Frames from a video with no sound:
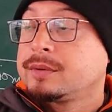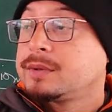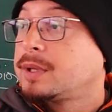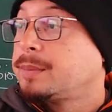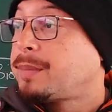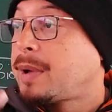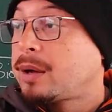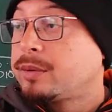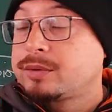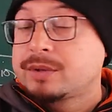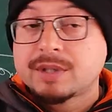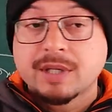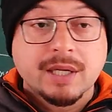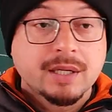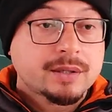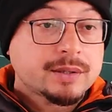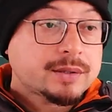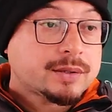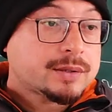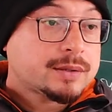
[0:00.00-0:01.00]
the
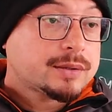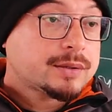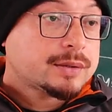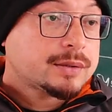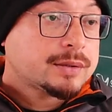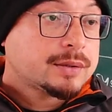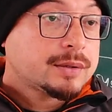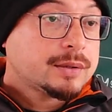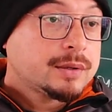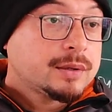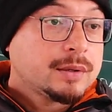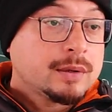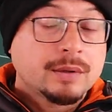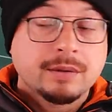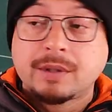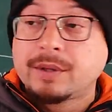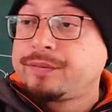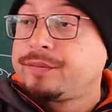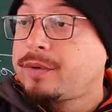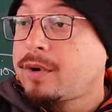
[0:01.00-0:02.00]
mountains,
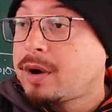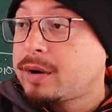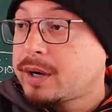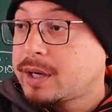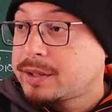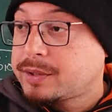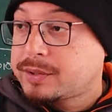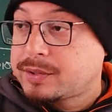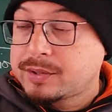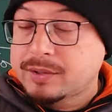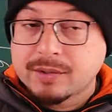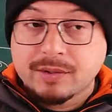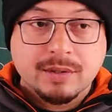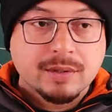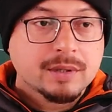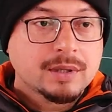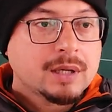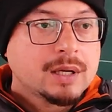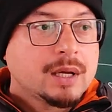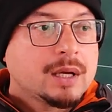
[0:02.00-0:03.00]
the forest,
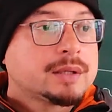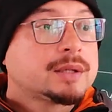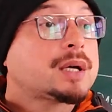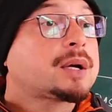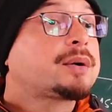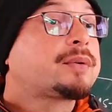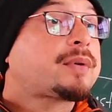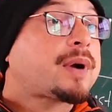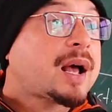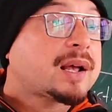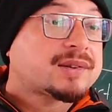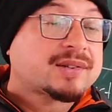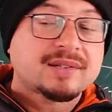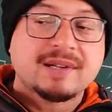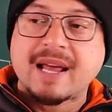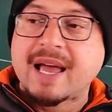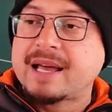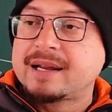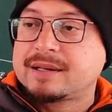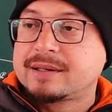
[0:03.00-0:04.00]
the
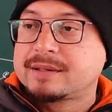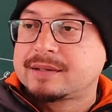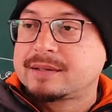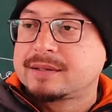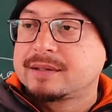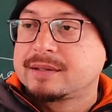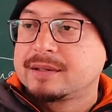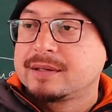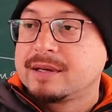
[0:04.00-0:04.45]
grassland,